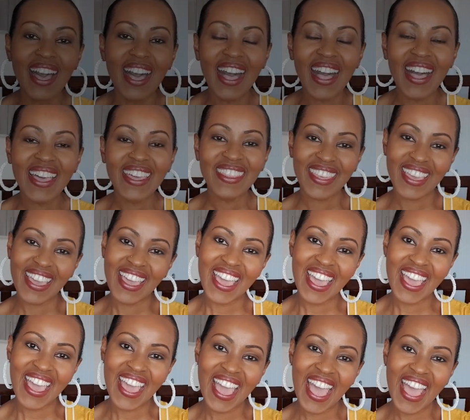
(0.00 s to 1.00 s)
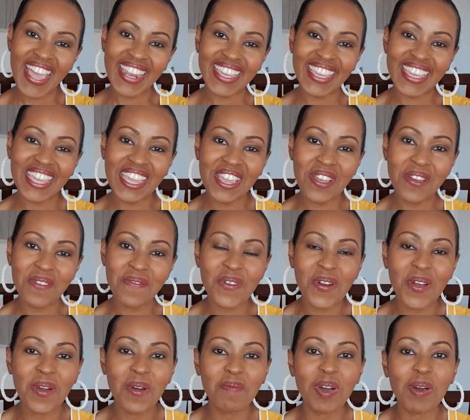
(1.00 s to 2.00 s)
Hi there, Annie here
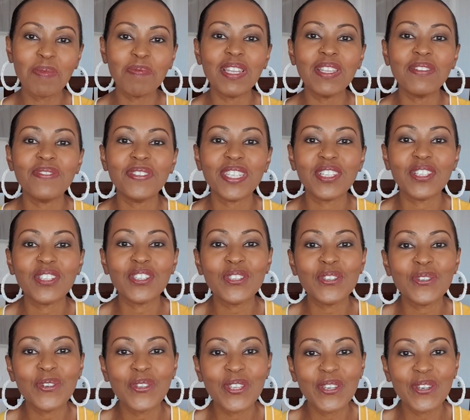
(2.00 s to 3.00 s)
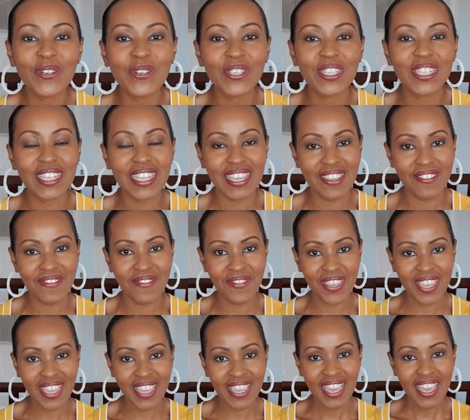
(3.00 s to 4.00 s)
from Uplifting Studios T
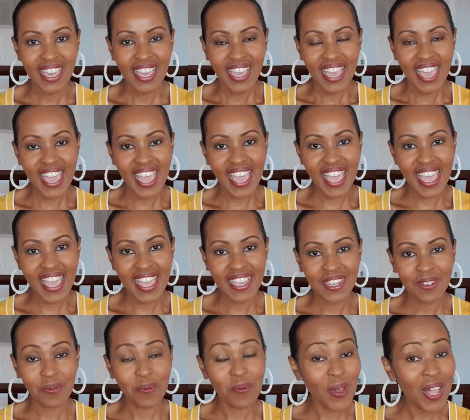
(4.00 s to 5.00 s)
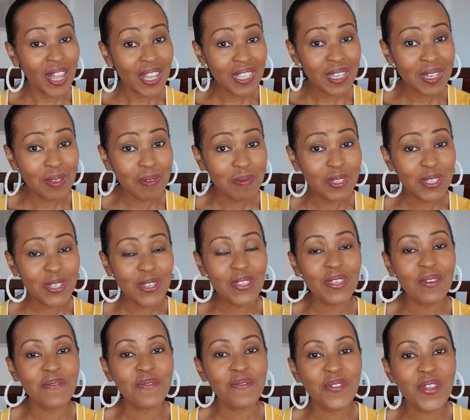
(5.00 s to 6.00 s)
V, and welcome to
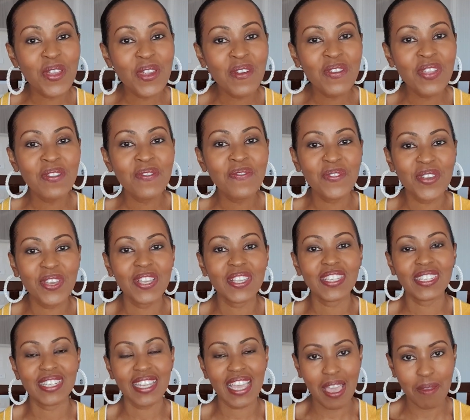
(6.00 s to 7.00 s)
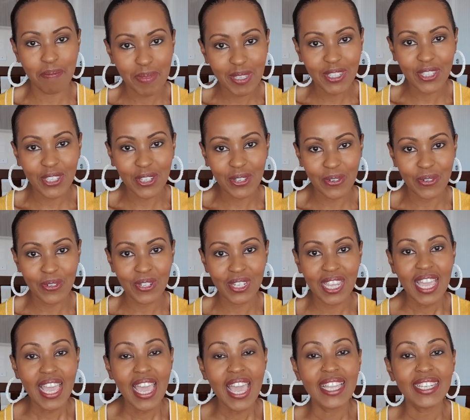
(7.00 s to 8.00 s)
the very first episode.
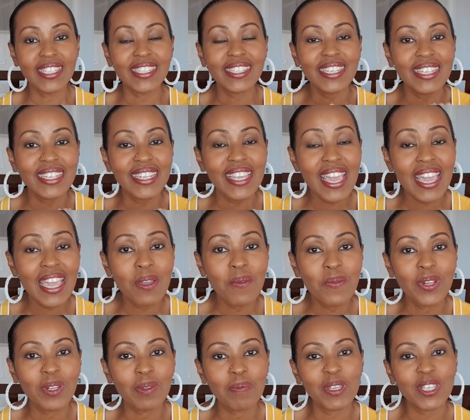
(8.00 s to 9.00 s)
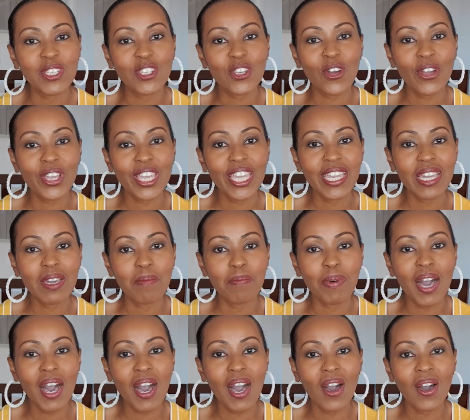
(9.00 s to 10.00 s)
And today we'll be talking
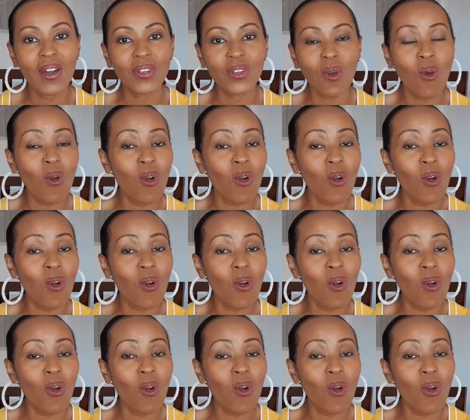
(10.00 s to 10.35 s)
about